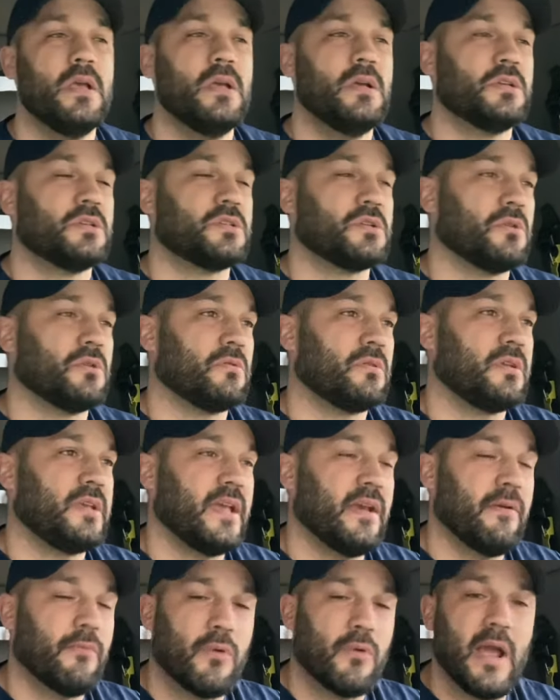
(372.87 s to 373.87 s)
so
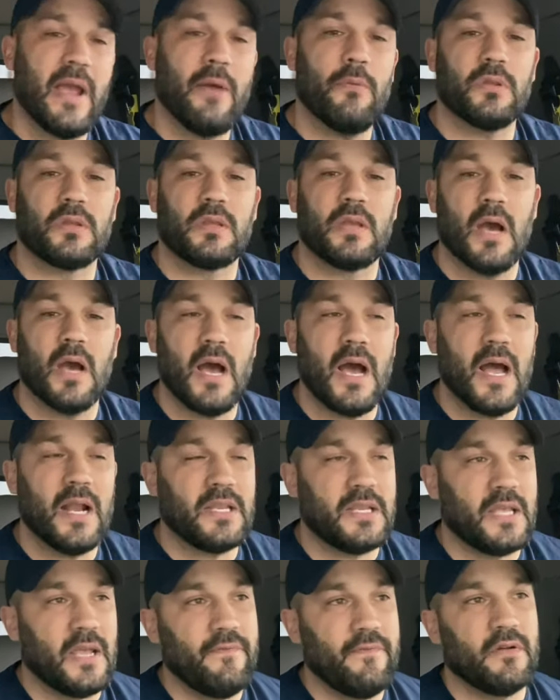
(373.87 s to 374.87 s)
get right with
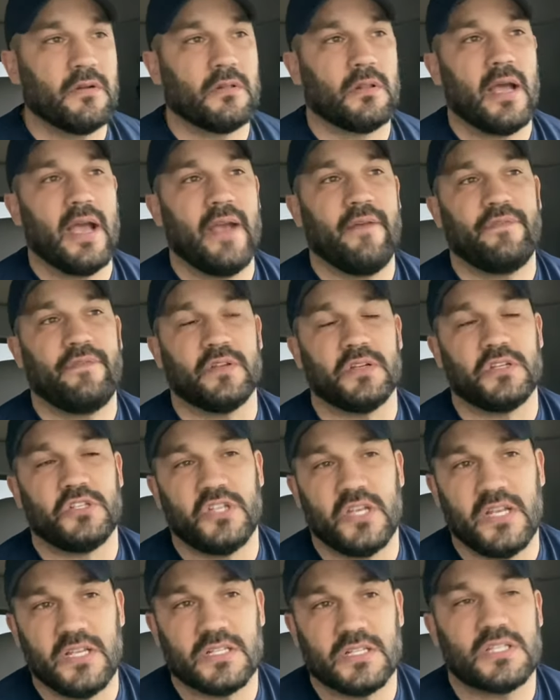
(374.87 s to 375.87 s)
god give your life to
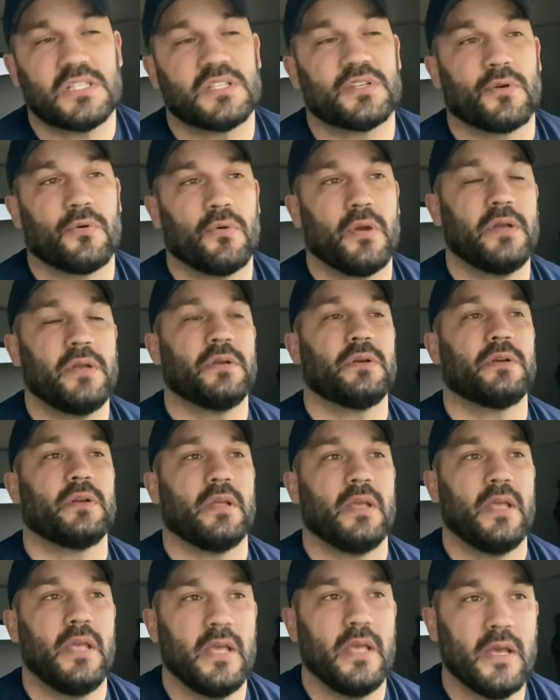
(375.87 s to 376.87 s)
jesus surrender
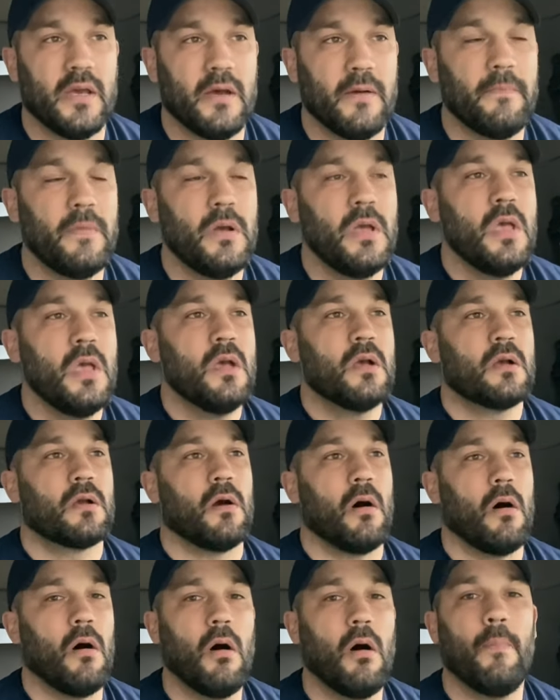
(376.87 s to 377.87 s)
to him
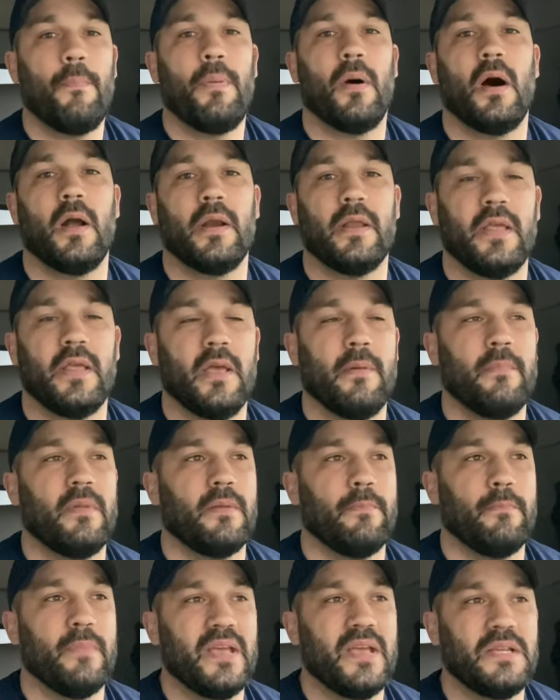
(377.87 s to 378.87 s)
Call upon him,
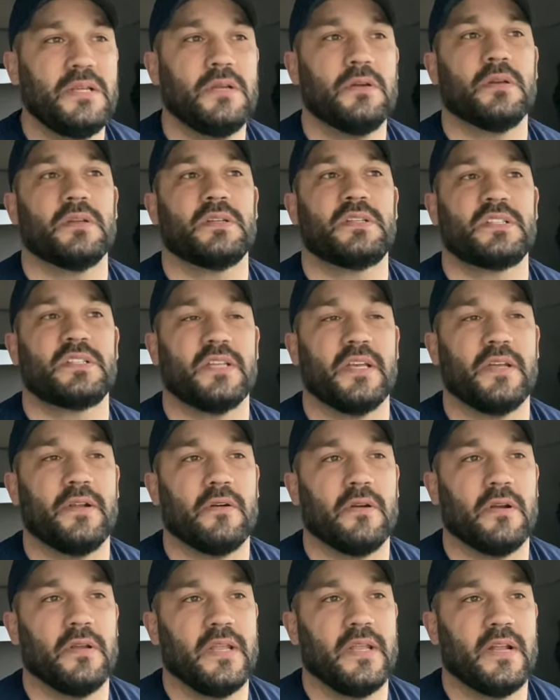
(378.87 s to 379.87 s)
admit you're a
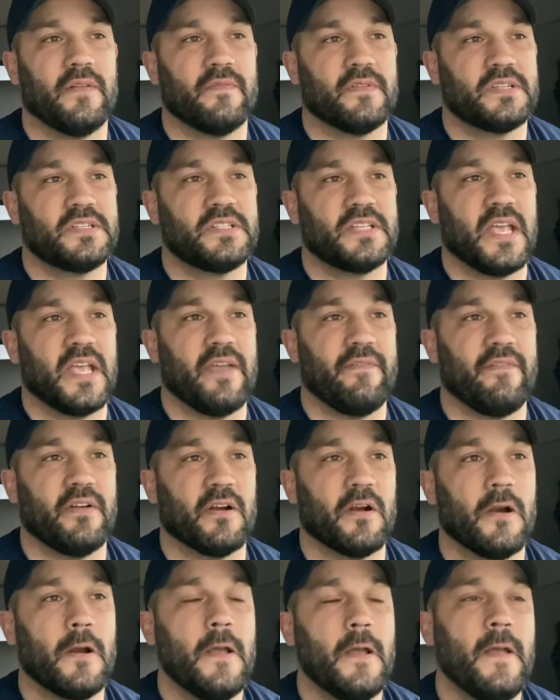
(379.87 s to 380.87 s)
sinner in need of a
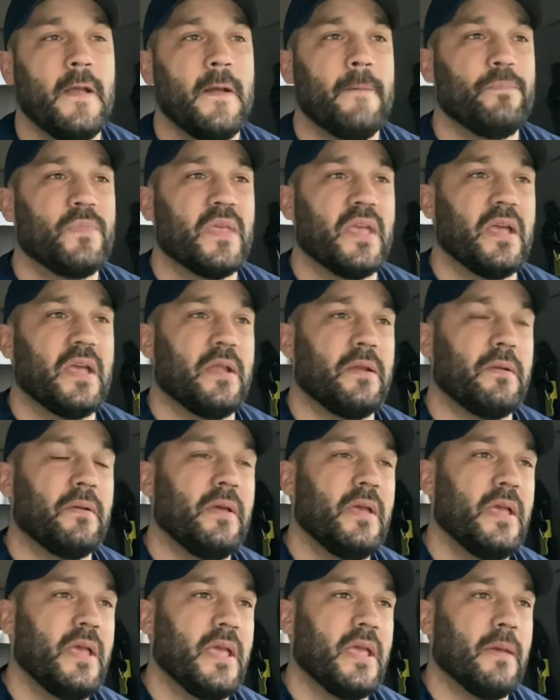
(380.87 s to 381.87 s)
savior, and
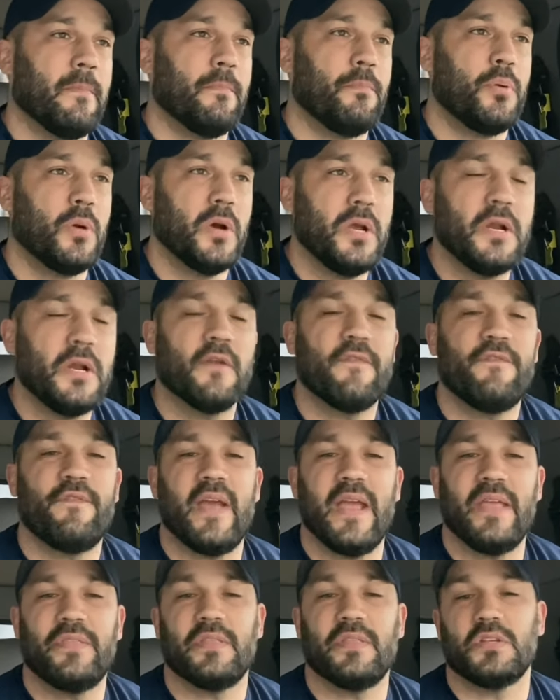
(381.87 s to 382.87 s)
and put your
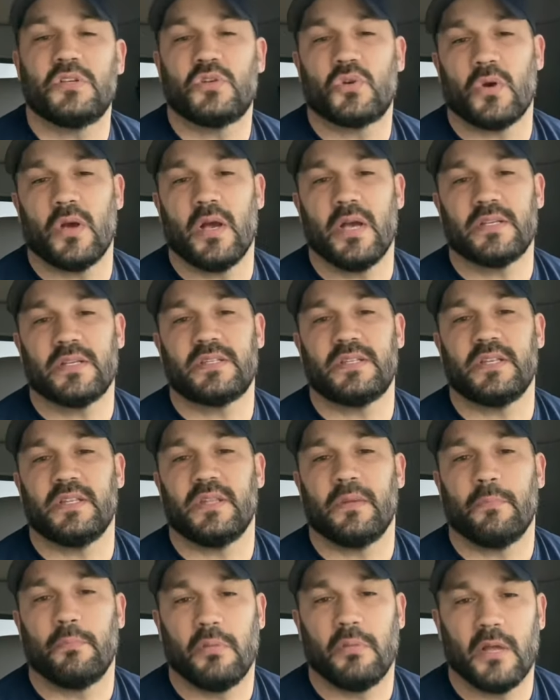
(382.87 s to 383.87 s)
faith and trust
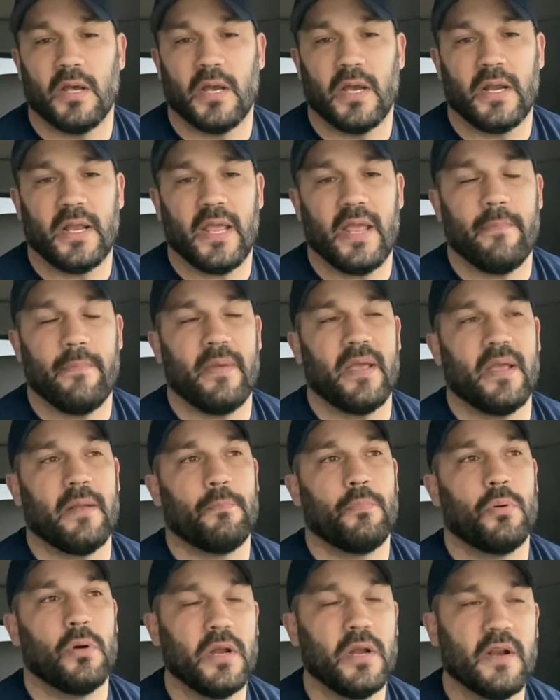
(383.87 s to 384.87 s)
in the blood.
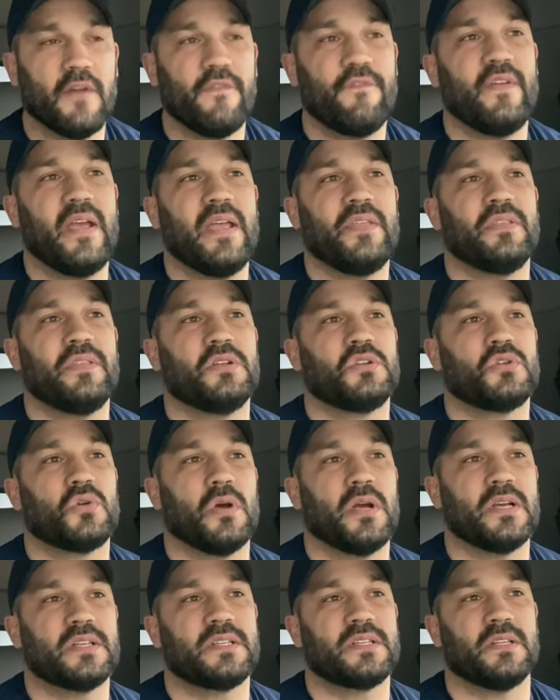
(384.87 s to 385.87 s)
Amen. Put your faith and
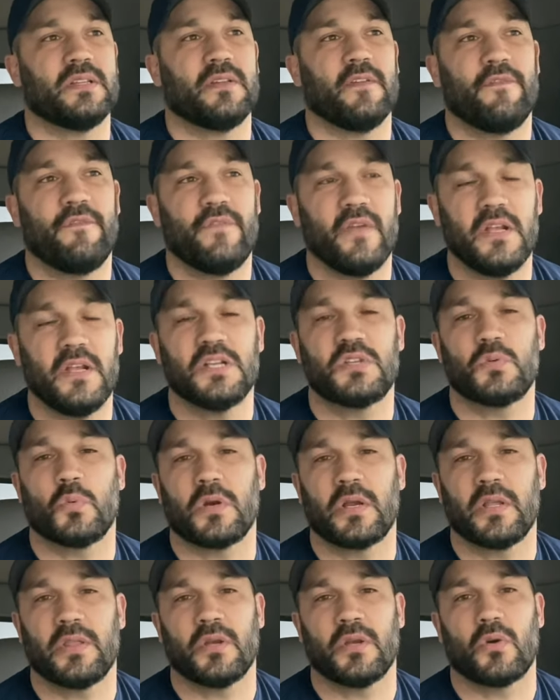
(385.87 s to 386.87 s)
trust in the finished
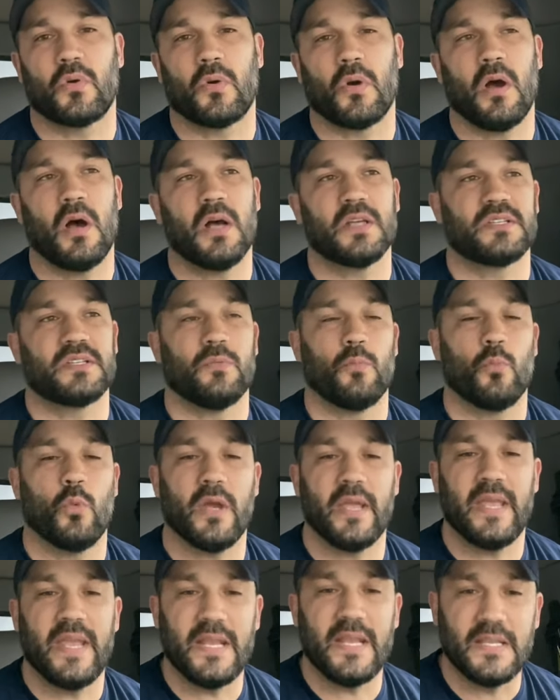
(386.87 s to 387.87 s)
work of the cross and
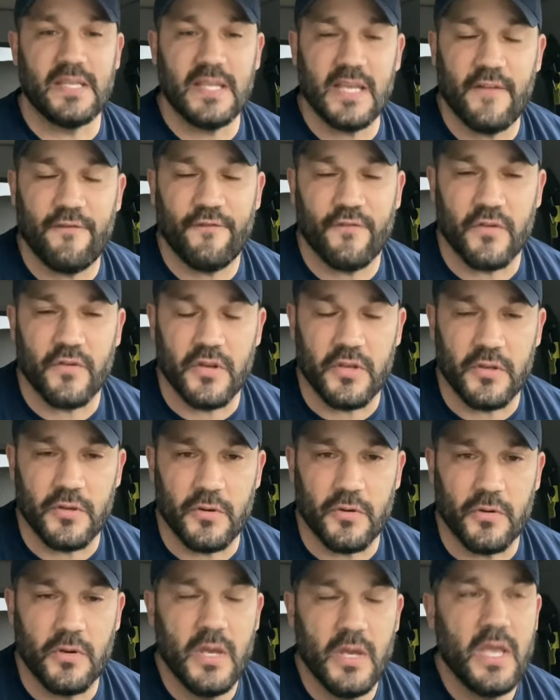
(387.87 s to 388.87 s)
what he did for
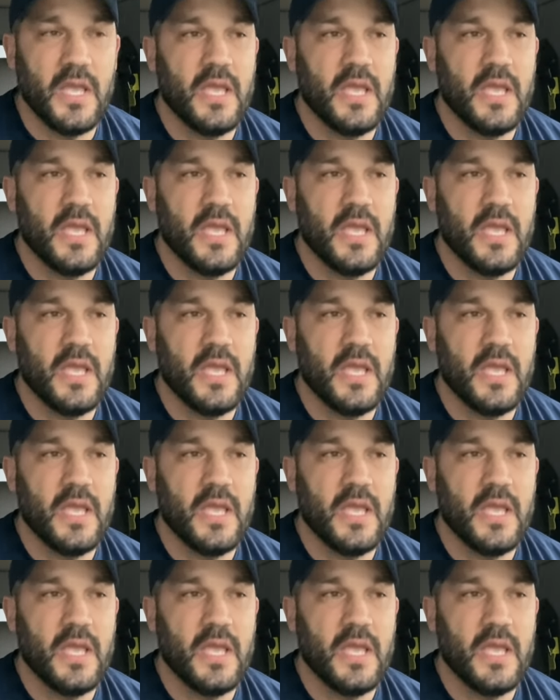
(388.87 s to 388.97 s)
you.